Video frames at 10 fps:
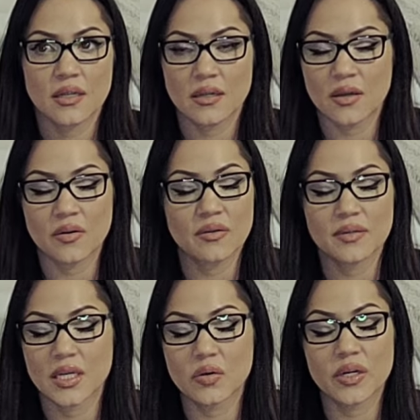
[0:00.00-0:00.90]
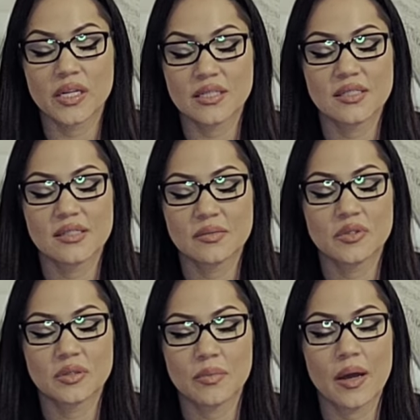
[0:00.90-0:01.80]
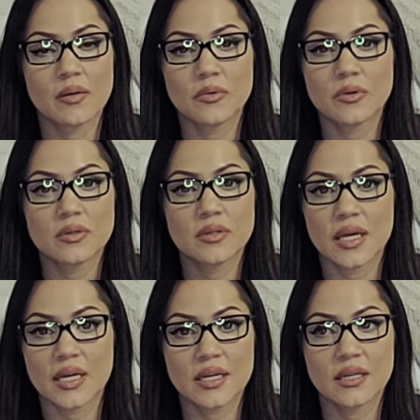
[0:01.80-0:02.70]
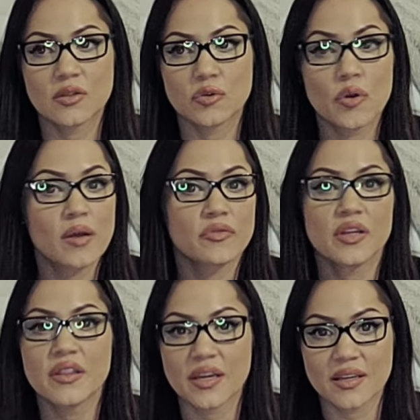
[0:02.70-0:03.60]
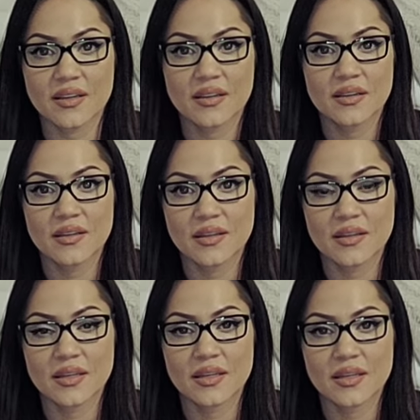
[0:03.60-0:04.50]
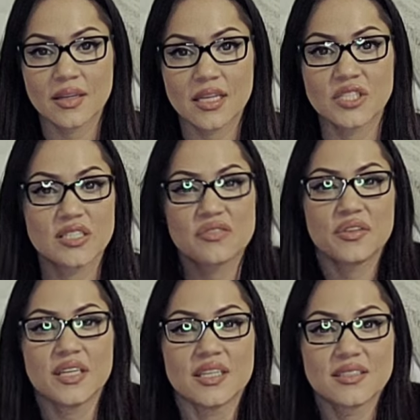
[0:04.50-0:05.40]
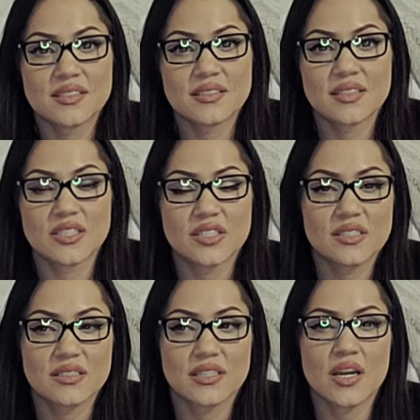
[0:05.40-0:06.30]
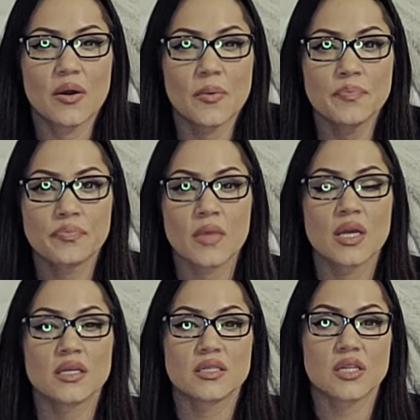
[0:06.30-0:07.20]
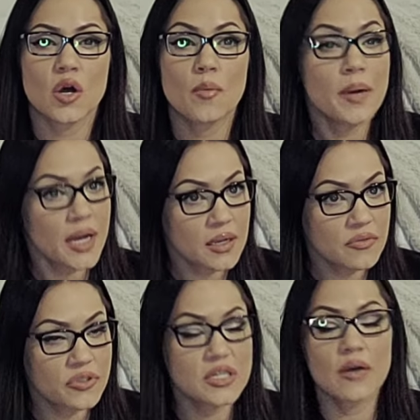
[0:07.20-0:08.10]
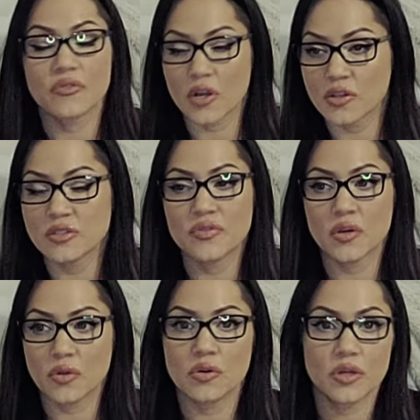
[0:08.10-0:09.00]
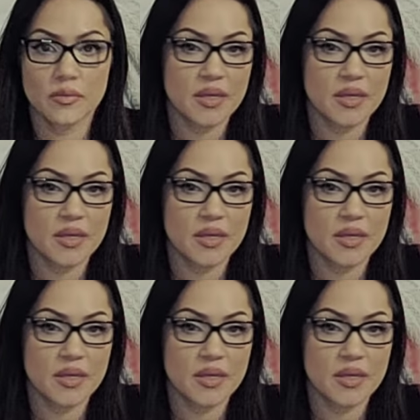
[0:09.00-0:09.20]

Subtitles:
no, Aquarius is the most compatible, like through everything it just fits, it just, you know. So but for some, for others of you, you could be